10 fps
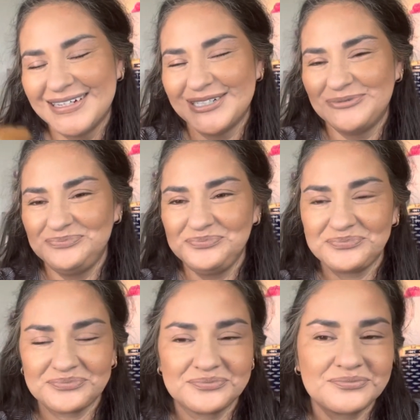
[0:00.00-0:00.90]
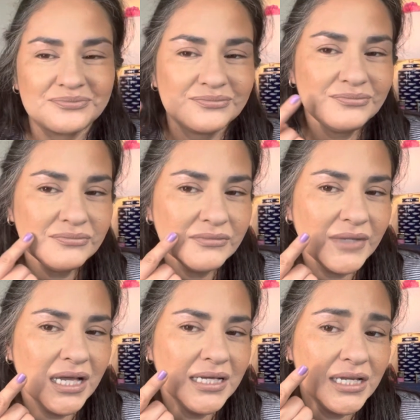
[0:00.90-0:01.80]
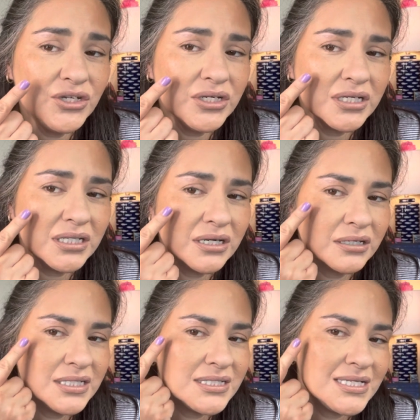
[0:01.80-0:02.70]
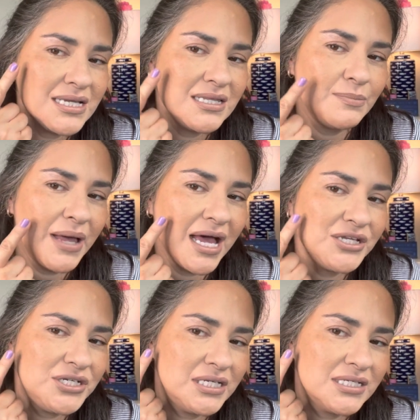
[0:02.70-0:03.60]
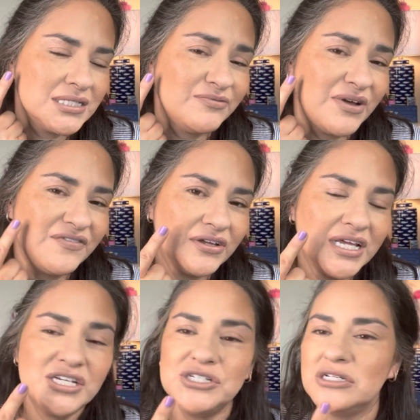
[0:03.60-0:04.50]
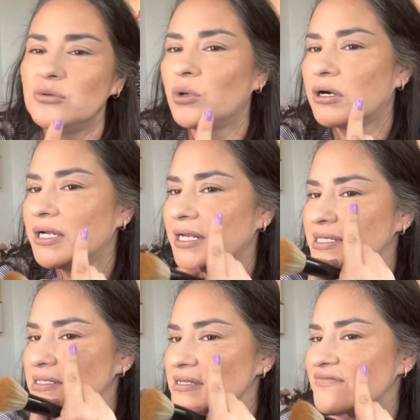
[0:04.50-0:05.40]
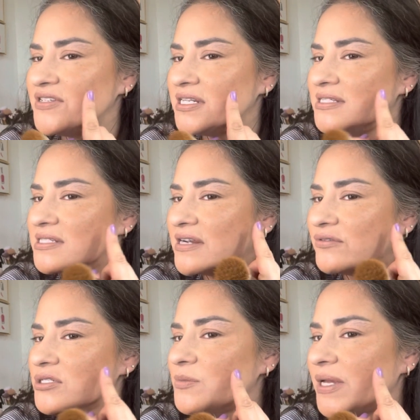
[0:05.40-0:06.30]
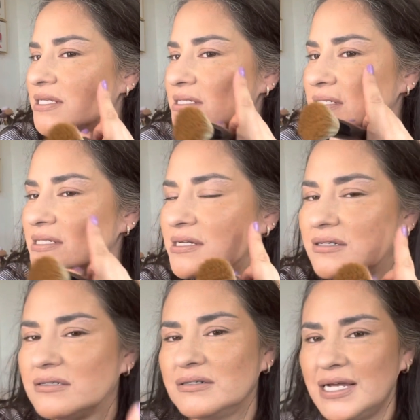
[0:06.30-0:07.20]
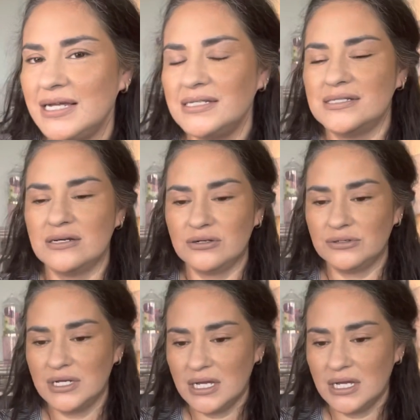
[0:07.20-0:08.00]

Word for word: um, again, you can clearly see the patchiness of my foundation where it has lifted in several spaces here, okay? So